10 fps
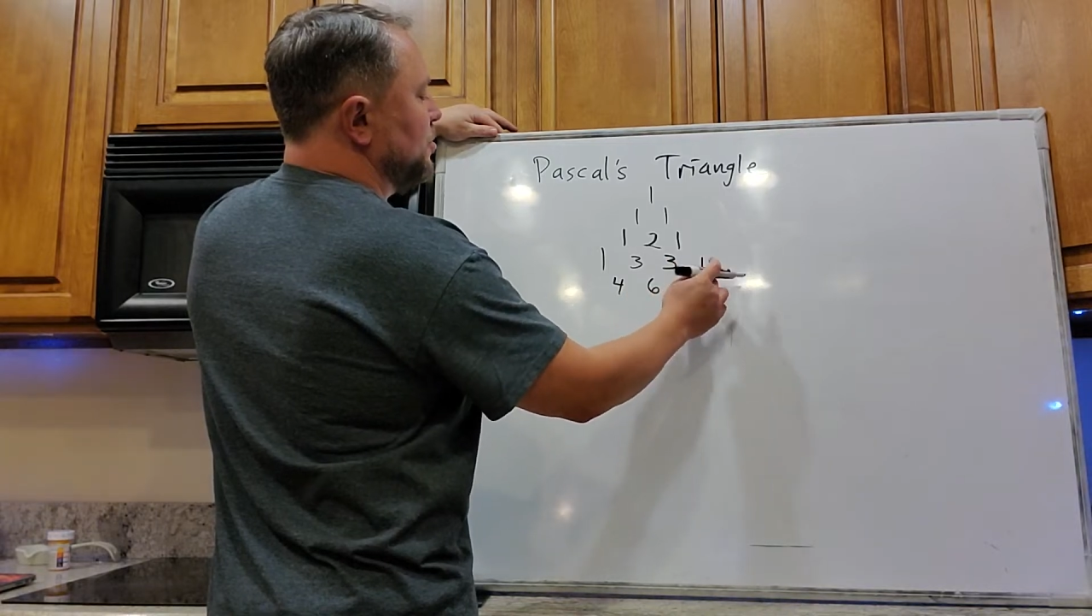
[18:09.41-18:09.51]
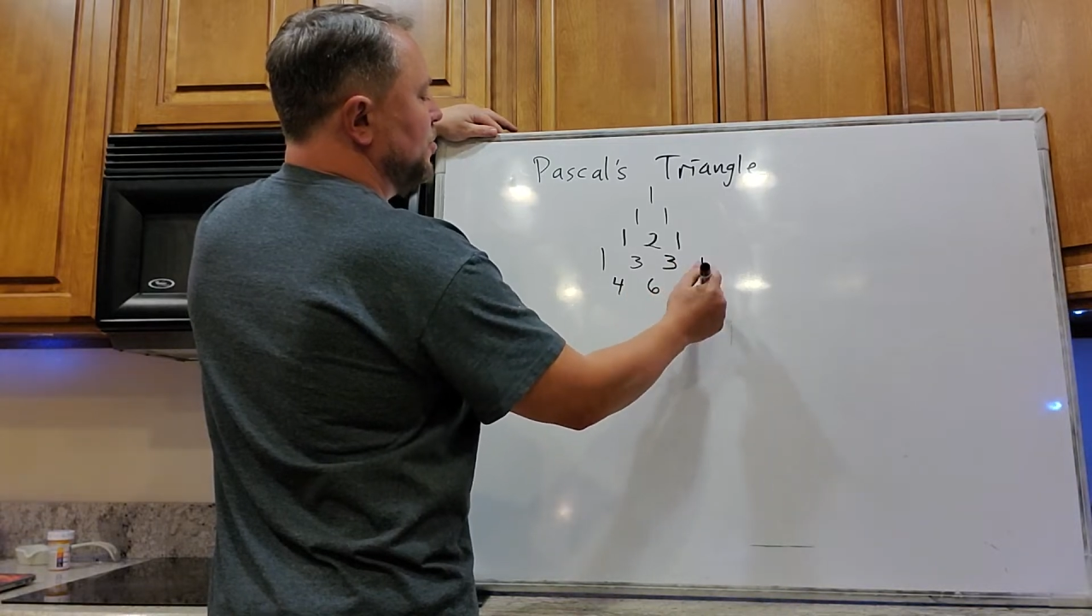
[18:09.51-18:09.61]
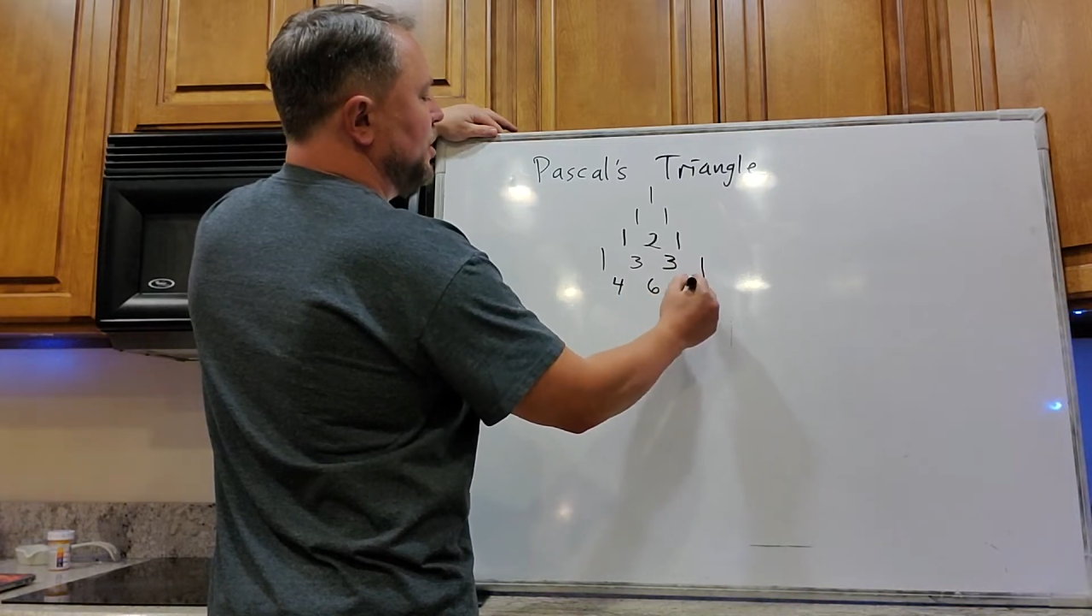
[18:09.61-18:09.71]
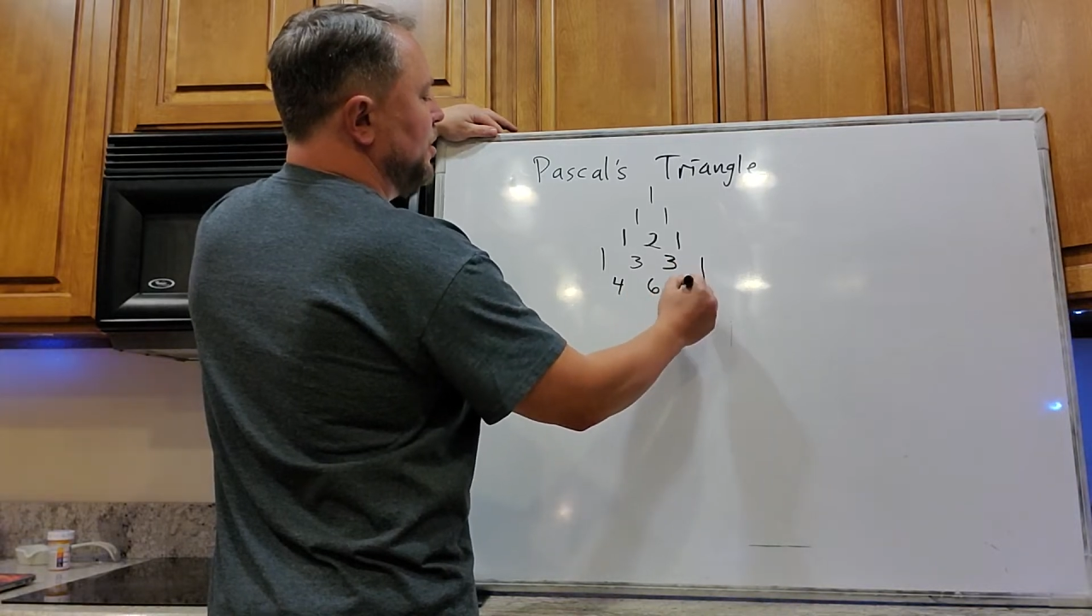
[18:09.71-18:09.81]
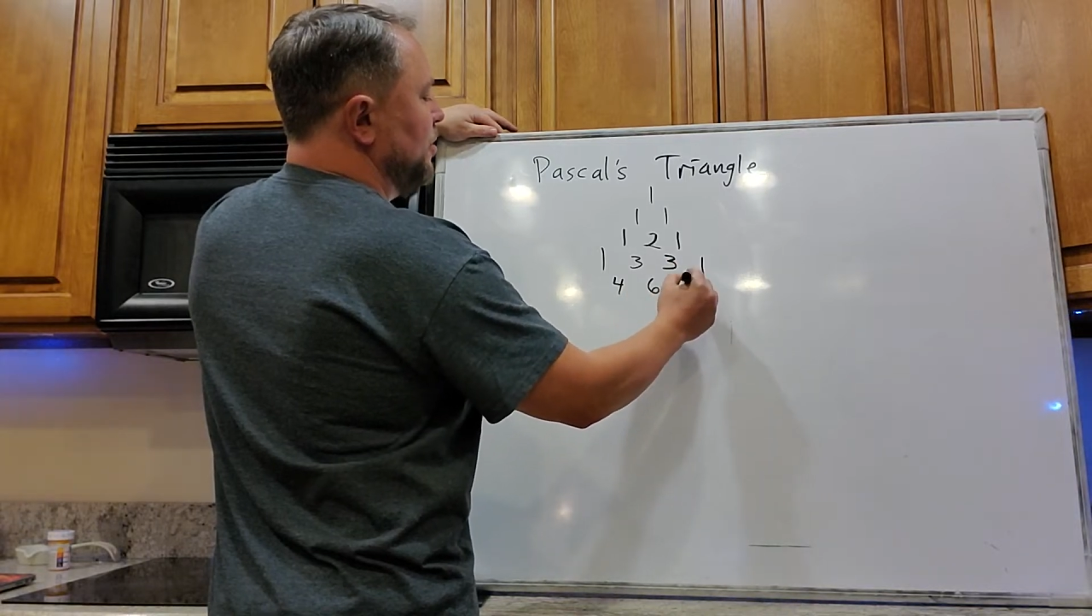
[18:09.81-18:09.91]

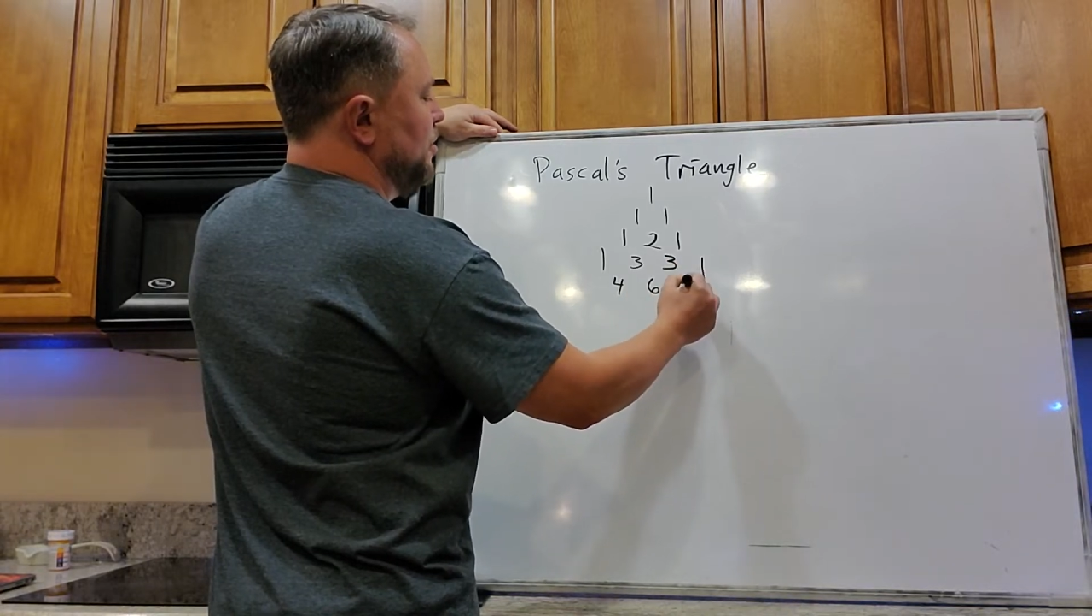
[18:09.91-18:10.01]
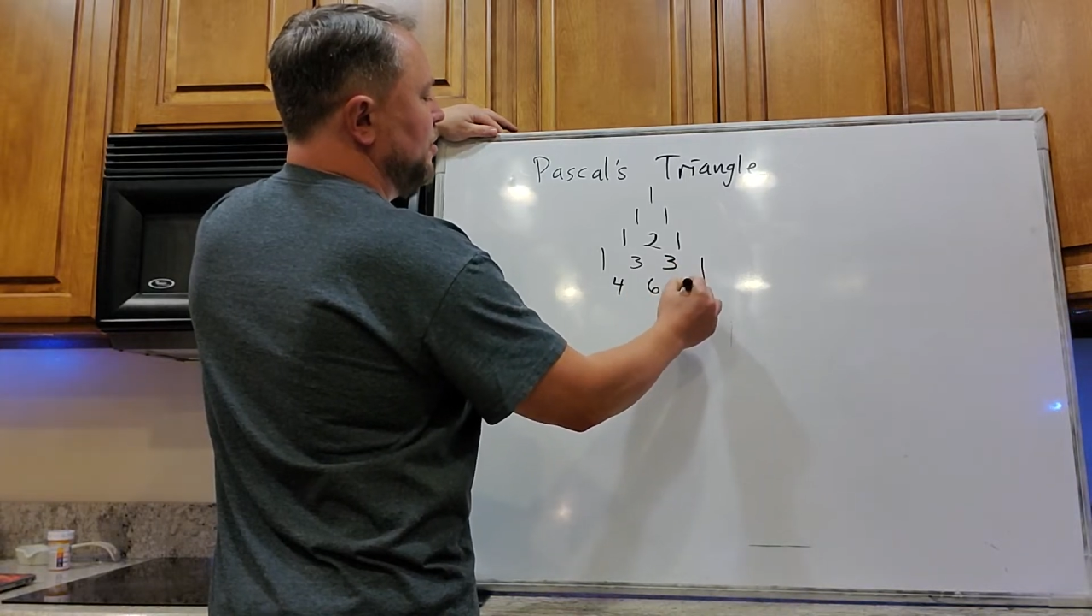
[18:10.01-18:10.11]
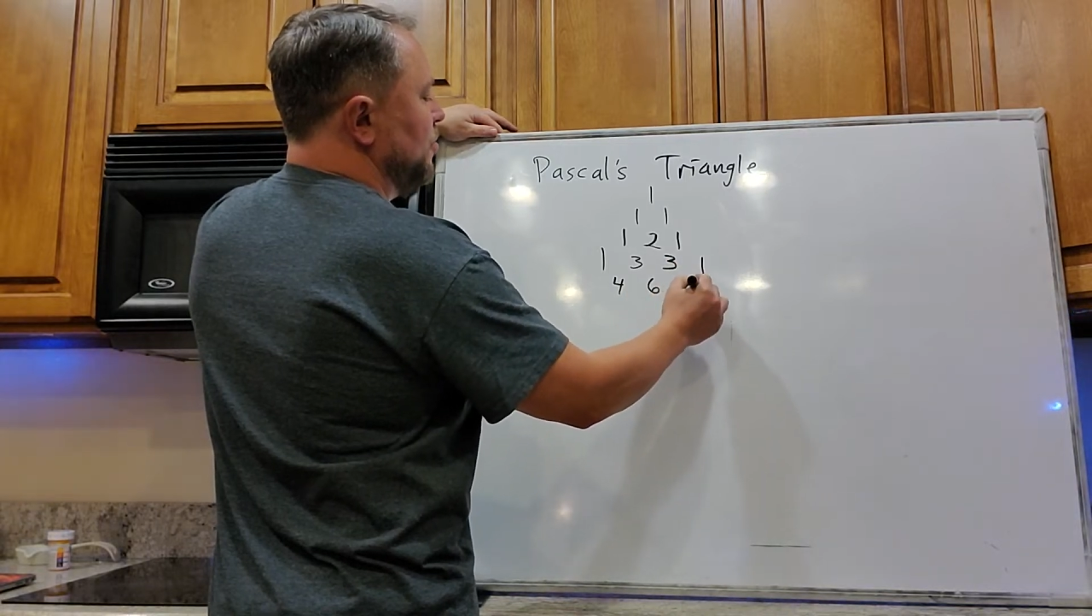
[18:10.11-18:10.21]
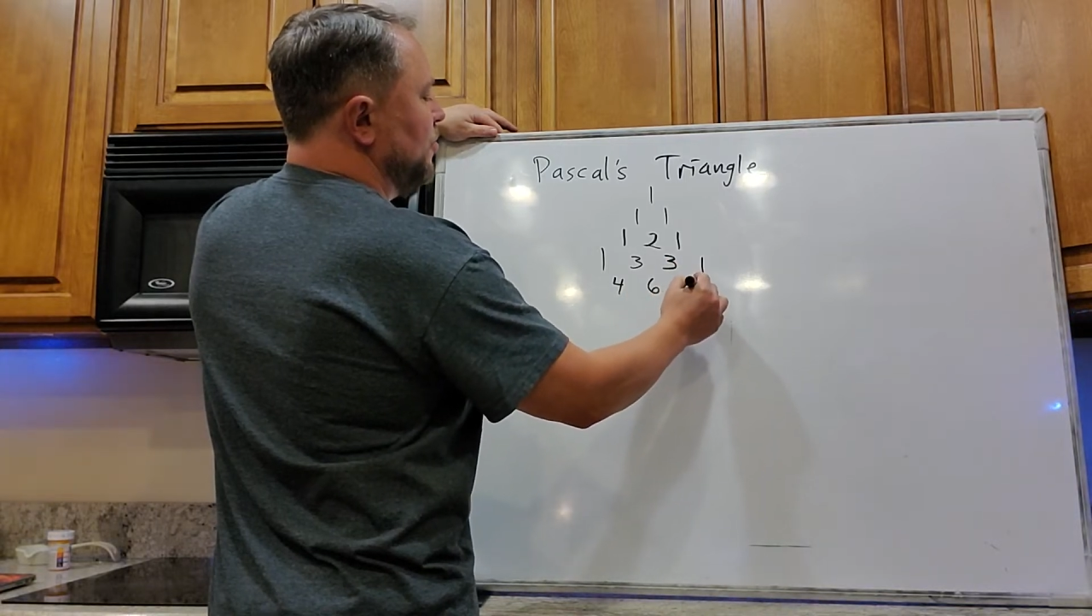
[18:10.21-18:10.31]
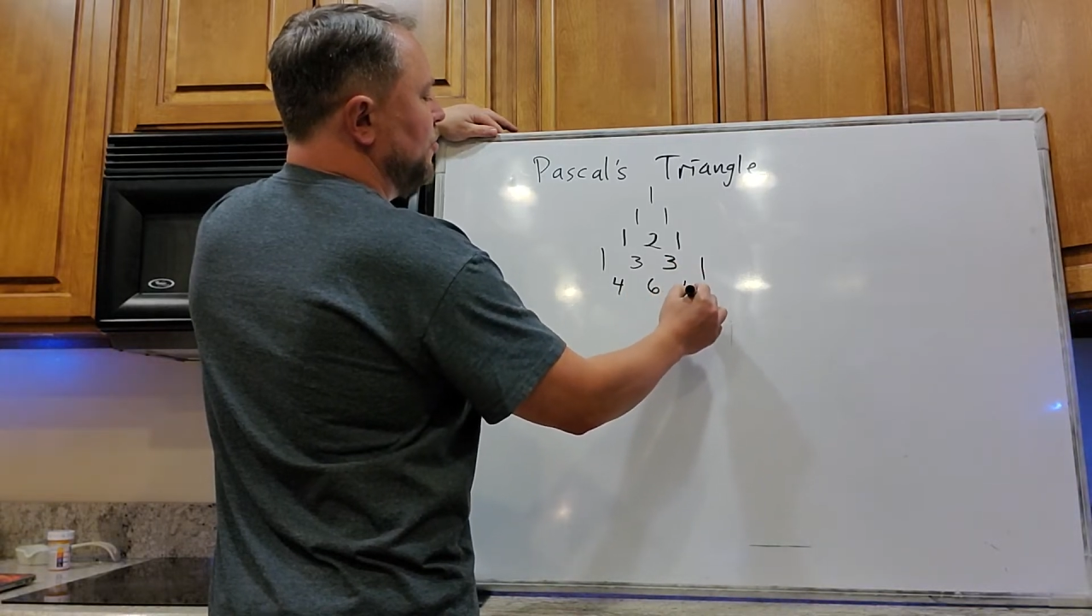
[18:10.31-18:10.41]
1,
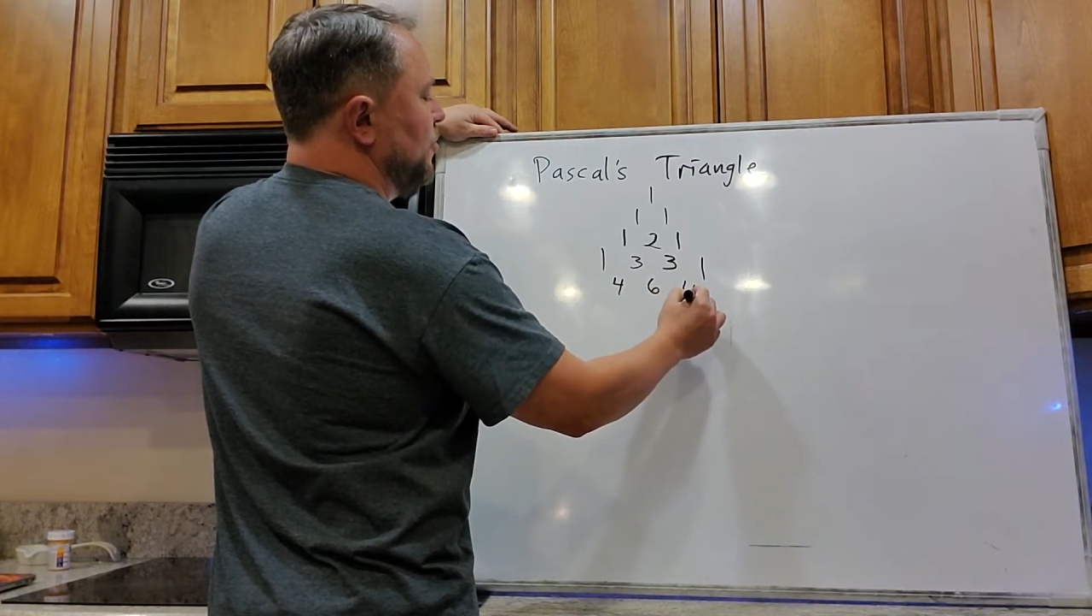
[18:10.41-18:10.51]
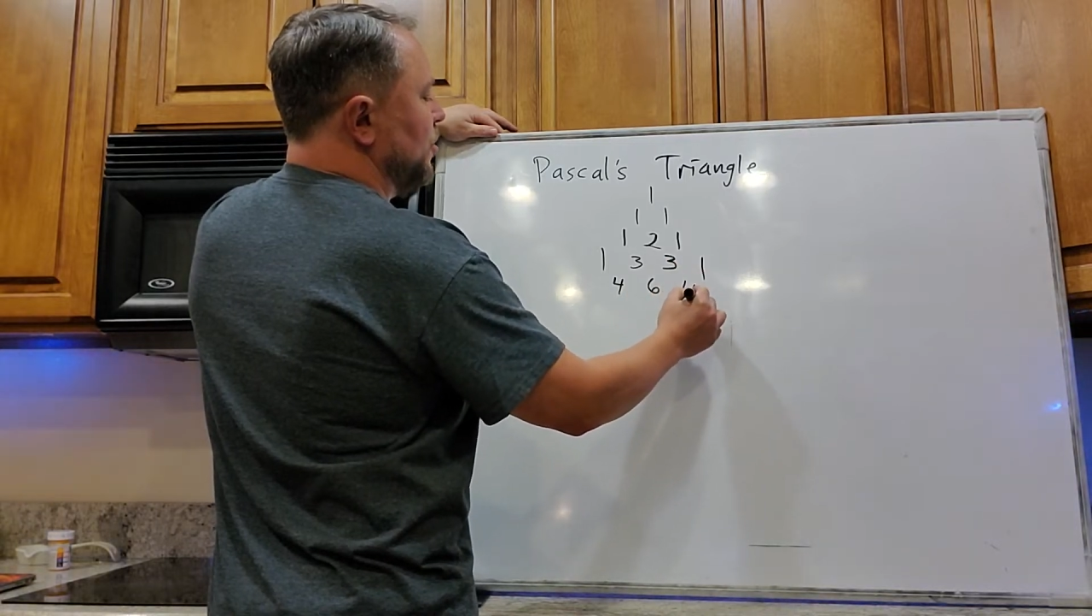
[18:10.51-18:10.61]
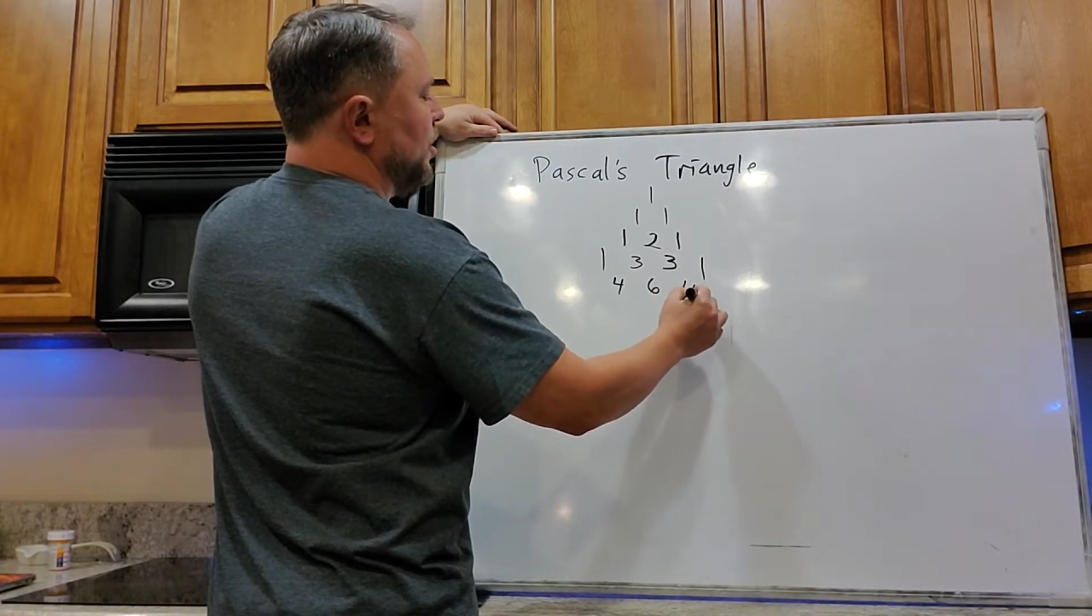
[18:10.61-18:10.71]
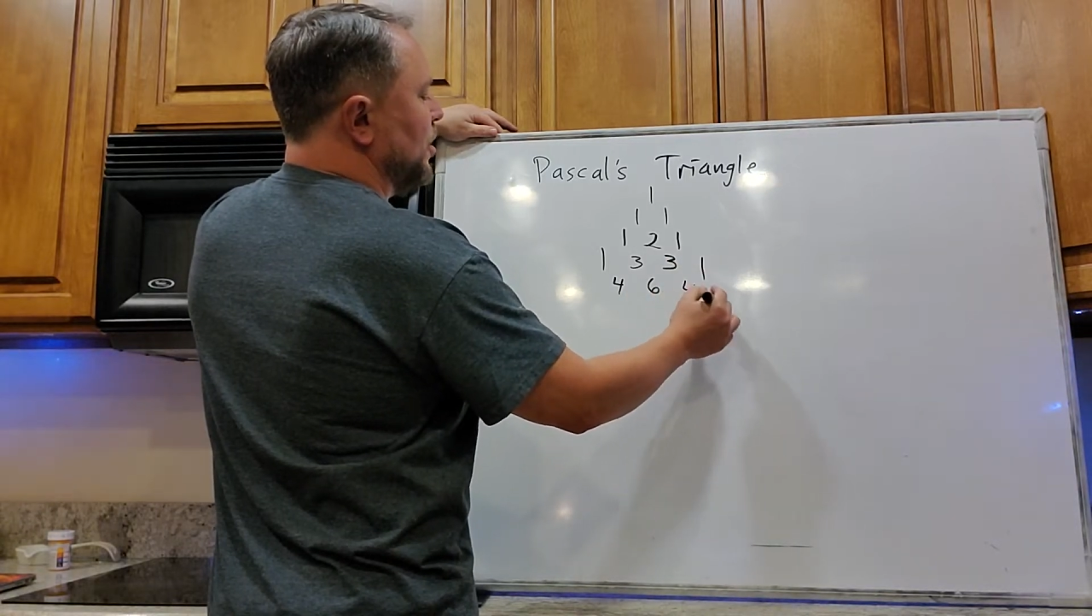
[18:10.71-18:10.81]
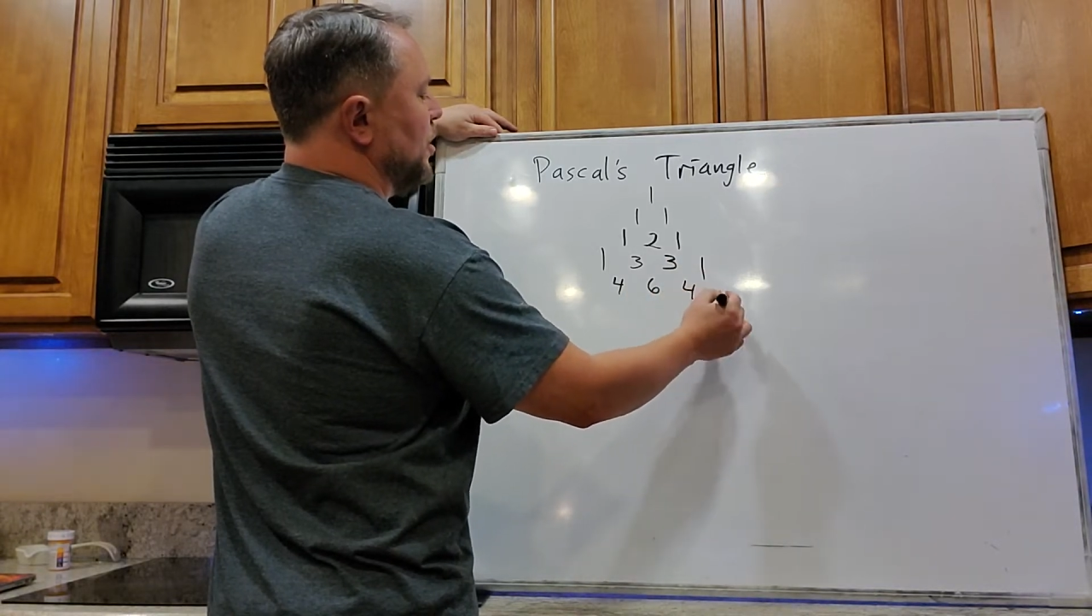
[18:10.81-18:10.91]
4.